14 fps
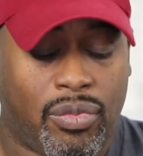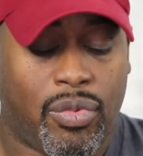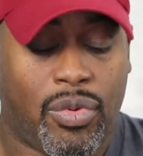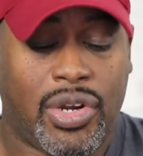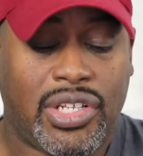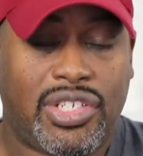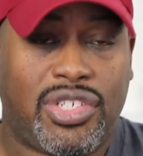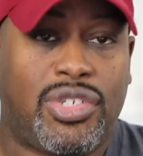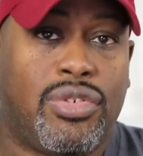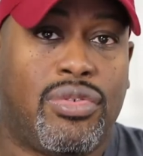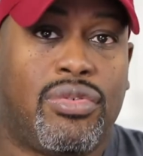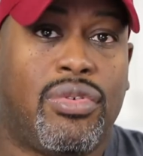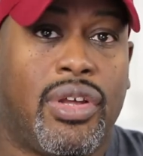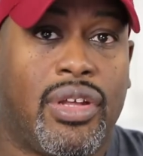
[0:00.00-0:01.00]
Once
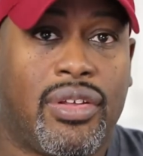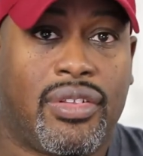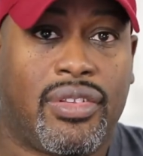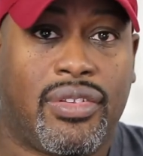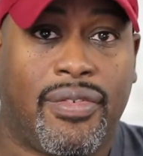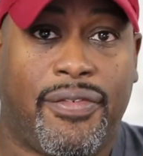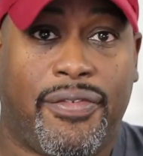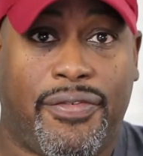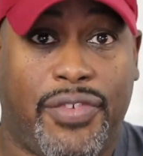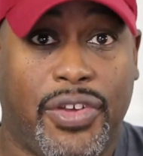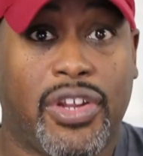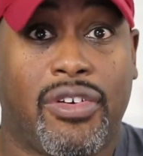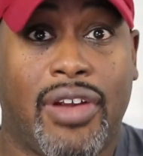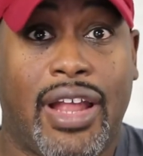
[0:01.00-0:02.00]
you
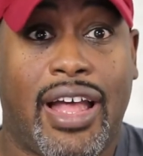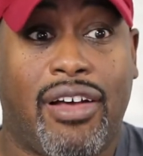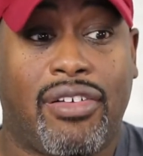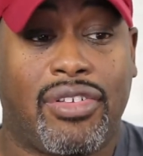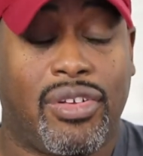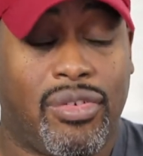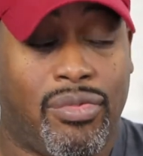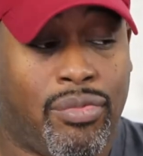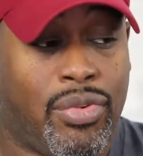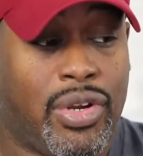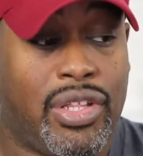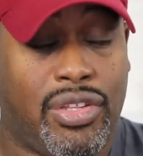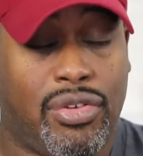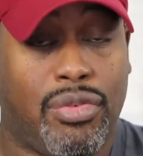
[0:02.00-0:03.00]
figure out
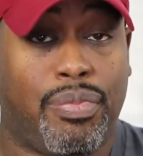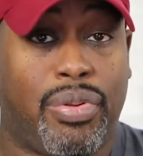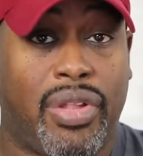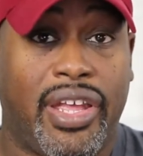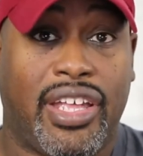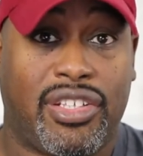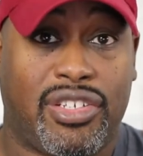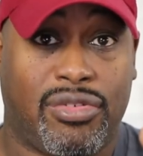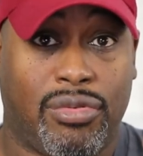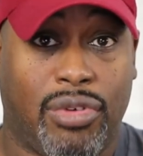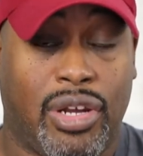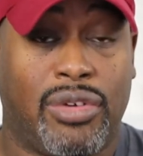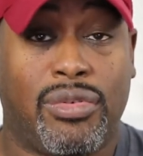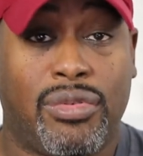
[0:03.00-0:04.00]
what you plan
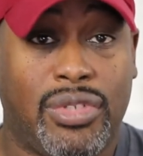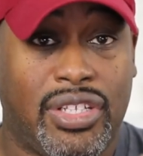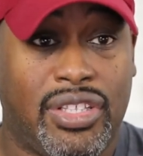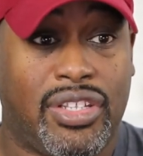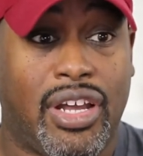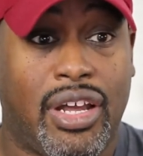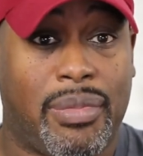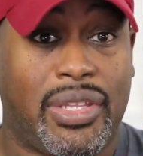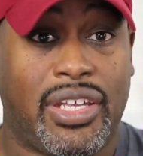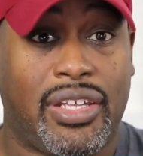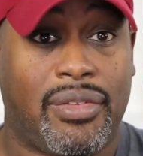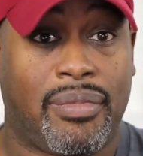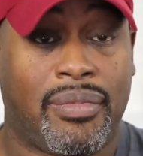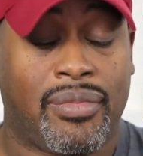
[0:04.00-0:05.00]
to own and
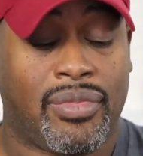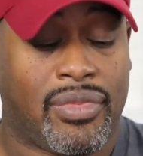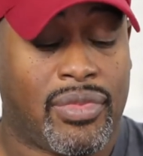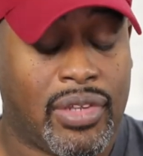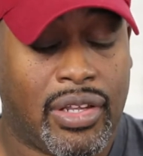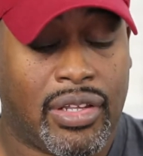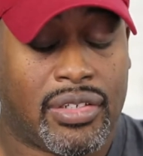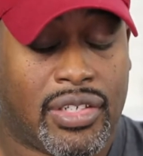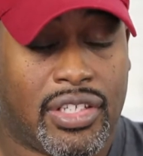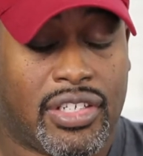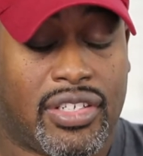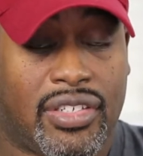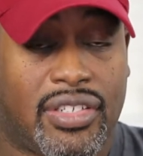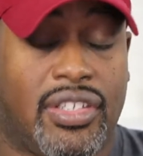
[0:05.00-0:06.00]
dominate. See,
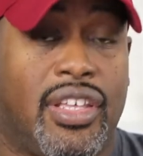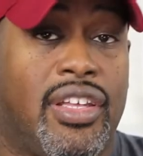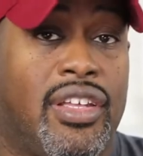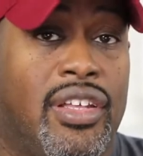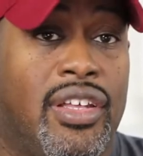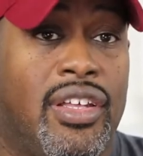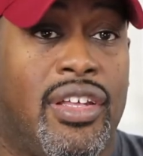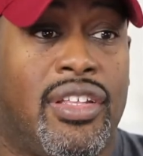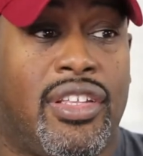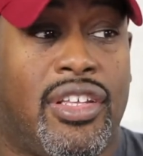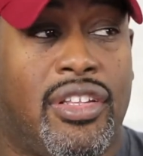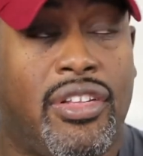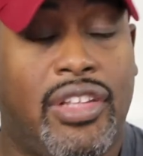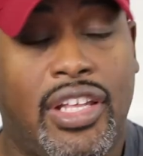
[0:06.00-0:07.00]
this is the thing.
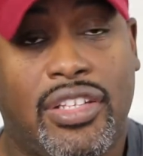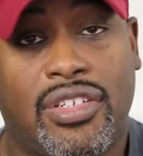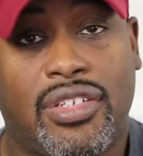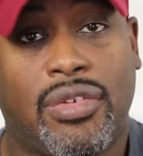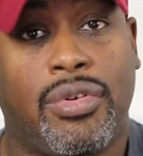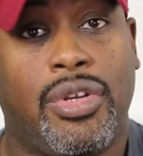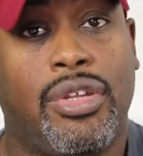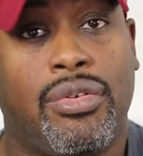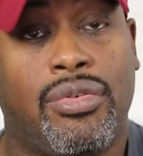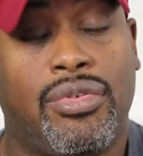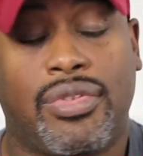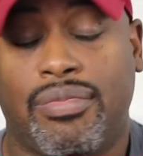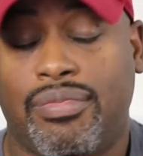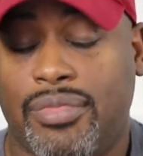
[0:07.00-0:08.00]
The internet is so
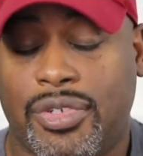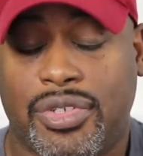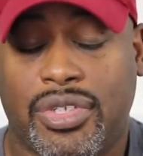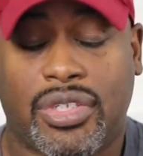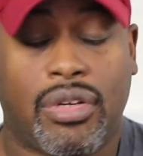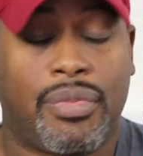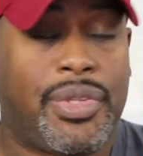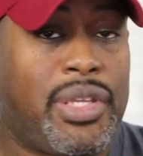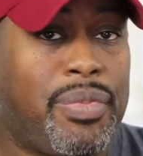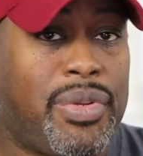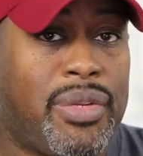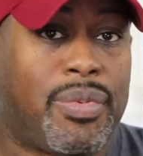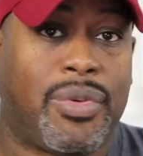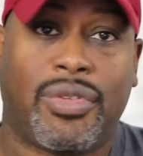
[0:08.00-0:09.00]
huge. There's so many
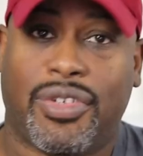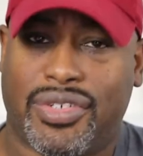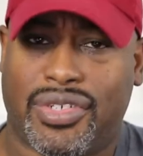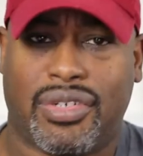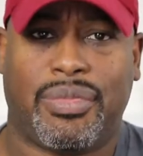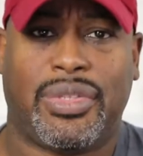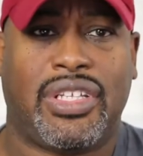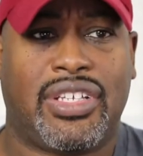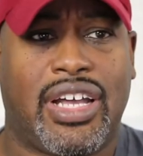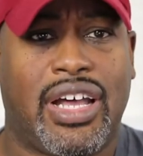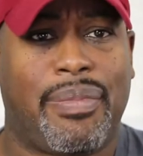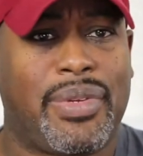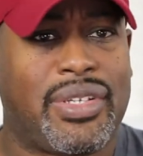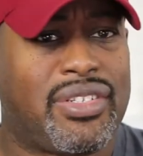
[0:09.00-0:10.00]
people. There's so many
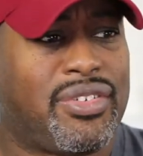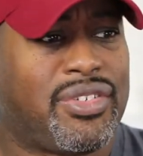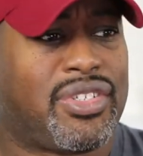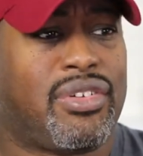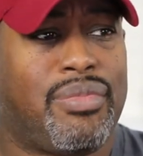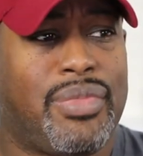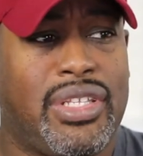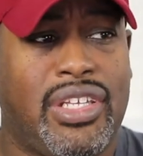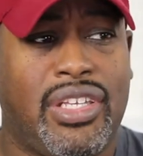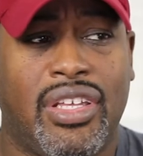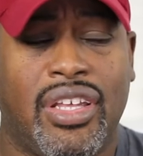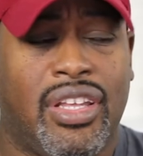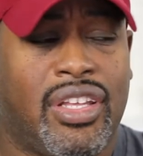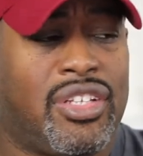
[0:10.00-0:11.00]
topics. There's so
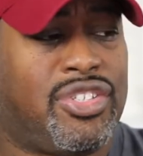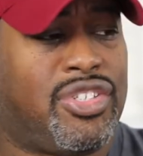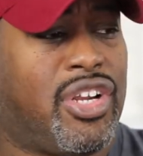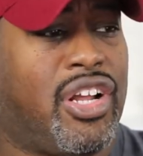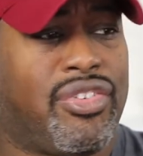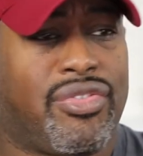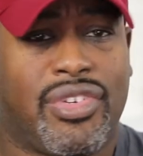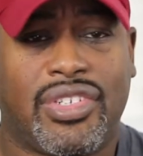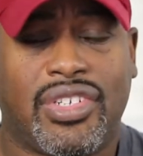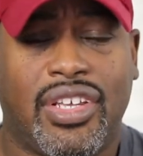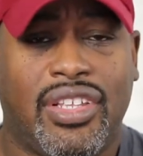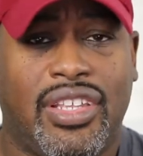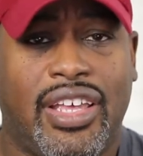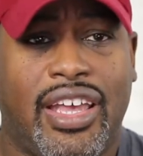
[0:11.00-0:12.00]
many
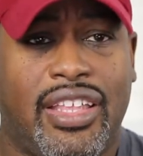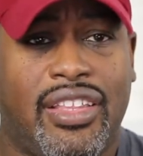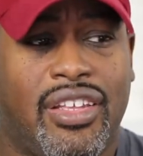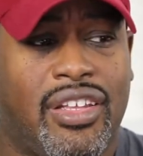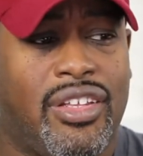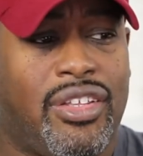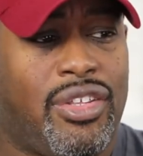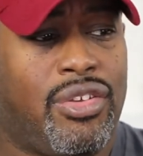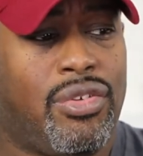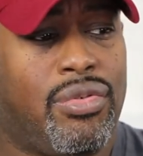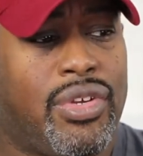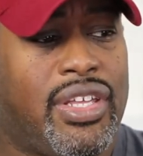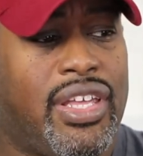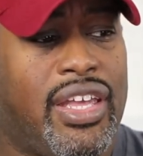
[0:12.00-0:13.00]
genres that
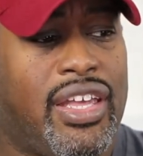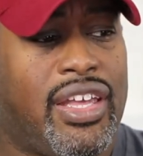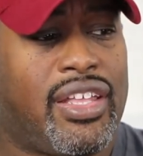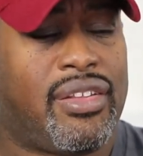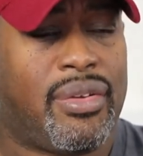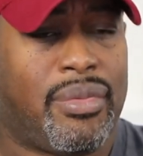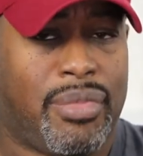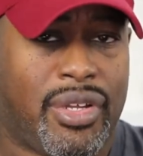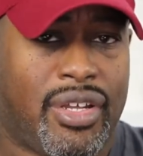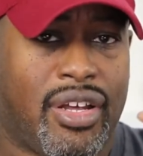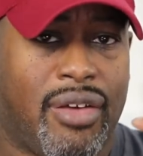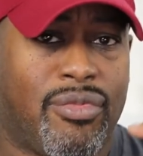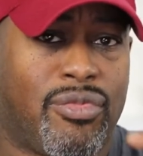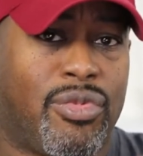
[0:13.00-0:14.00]
you can
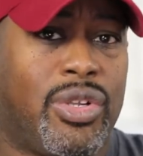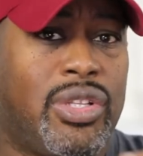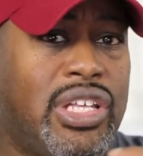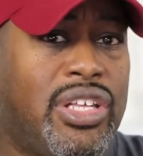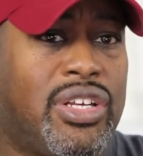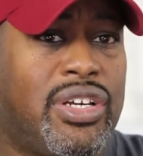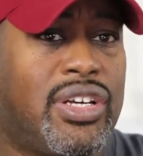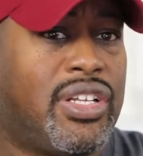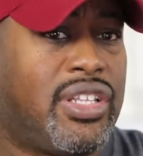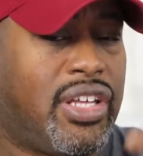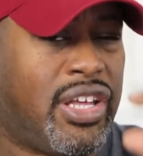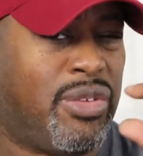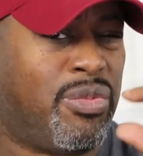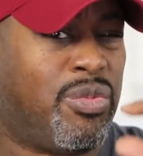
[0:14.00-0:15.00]
become really
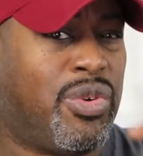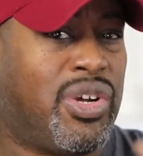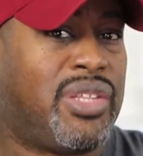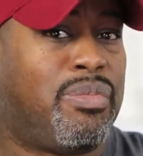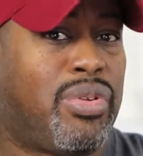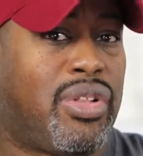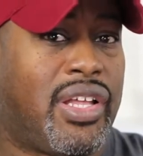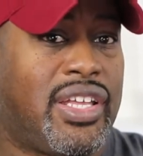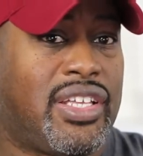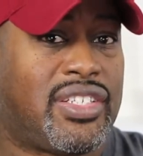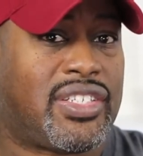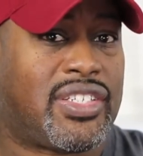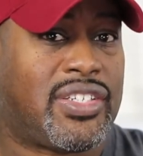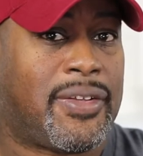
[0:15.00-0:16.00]
good in one
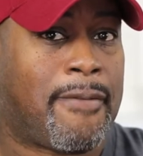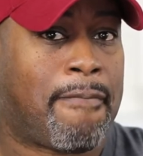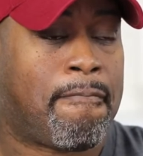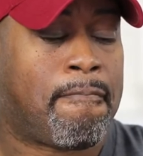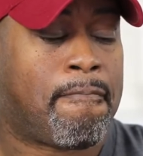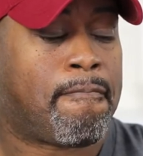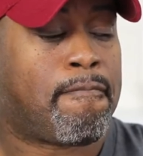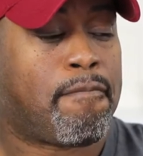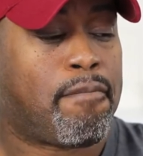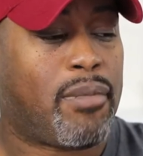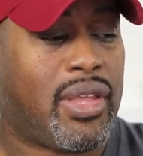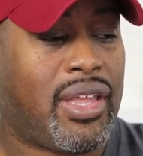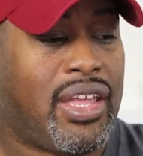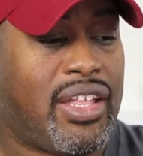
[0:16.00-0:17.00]
place
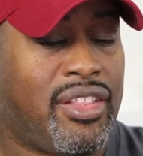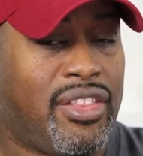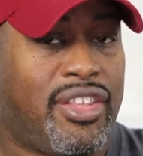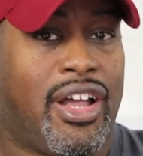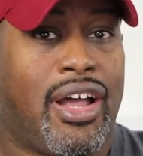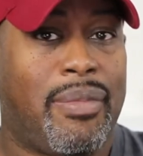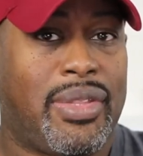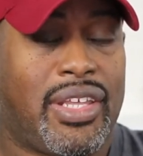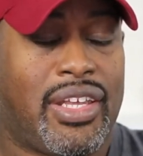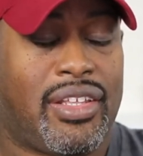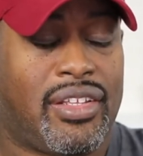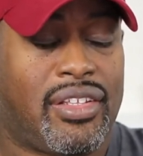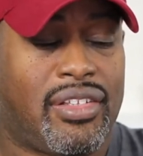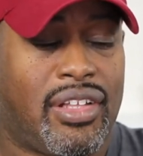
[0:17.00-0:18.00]
and
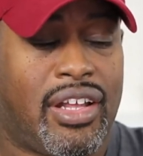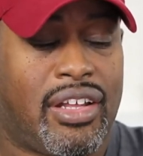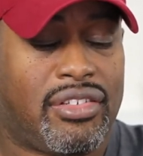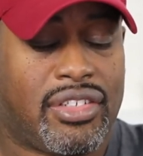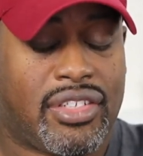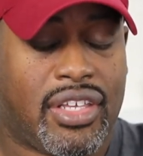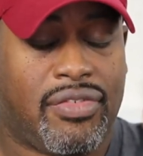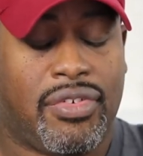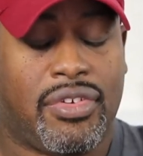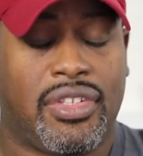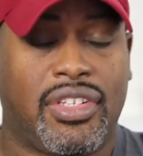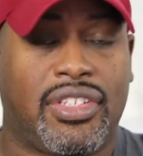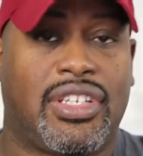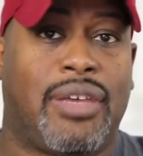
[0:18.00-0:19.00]
dominate. And I'll just give
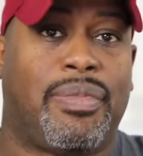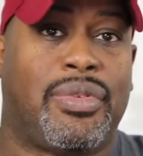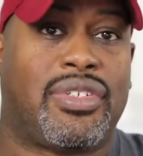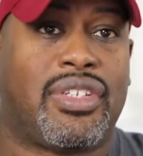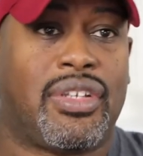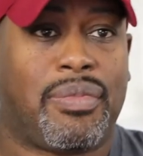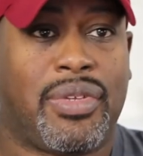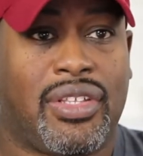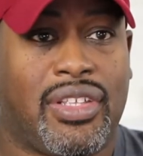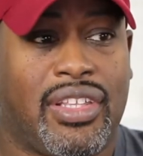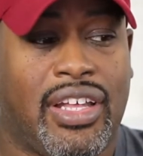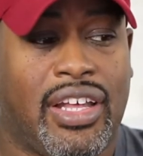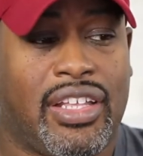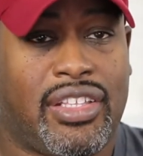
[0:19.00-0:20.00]
you an example of something
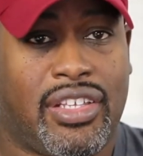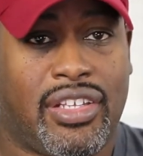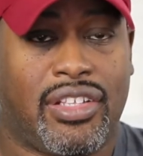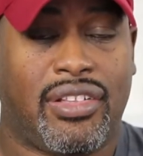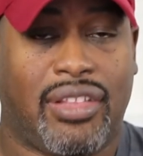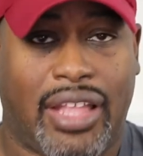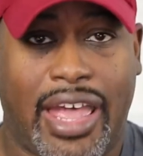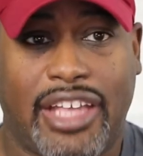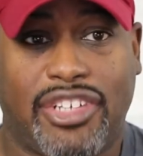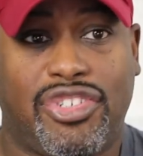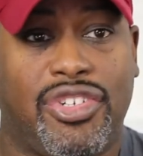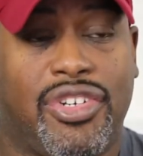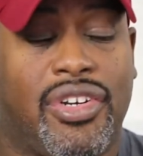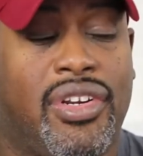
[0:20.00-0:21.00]
that I did
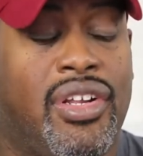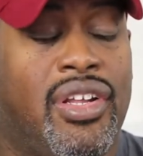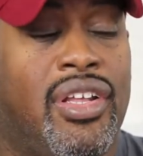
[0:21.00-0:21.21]
last year.